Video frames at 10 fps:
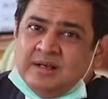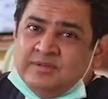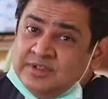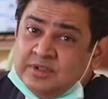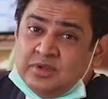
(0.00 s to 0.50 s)

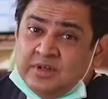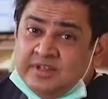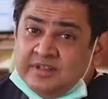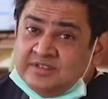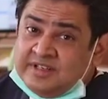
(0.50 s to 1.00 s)
Visit your
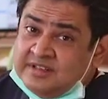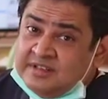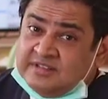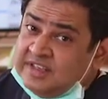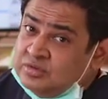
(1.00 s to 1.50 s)
nearest
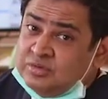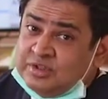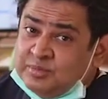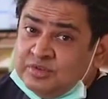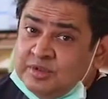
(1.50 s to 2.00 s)
dentist as soon
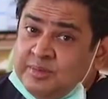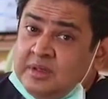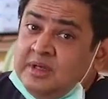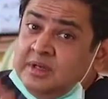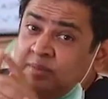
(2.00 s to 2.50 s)
as possible,